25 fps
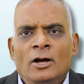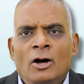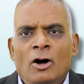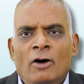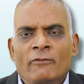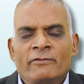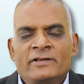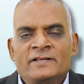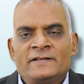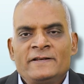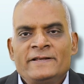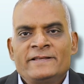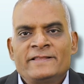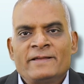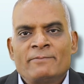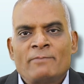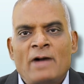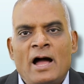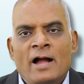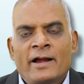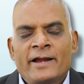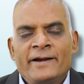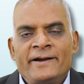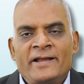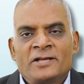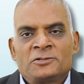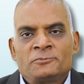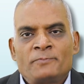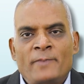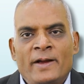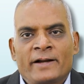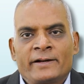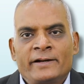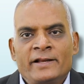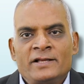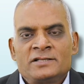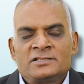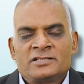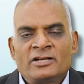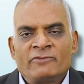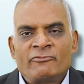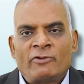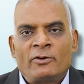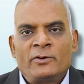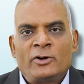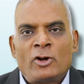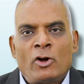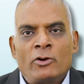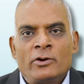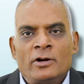Obviously, the market expectation
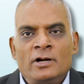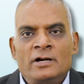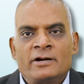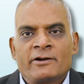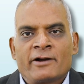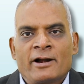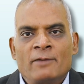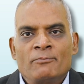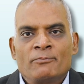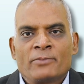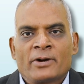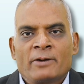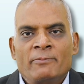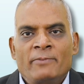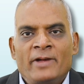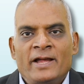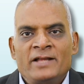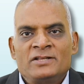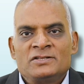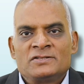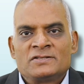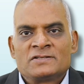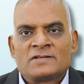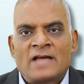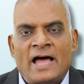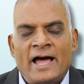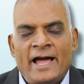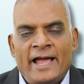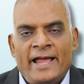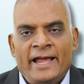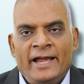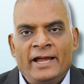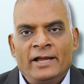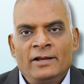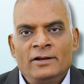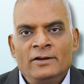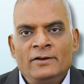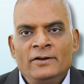from Donald Trump remains high.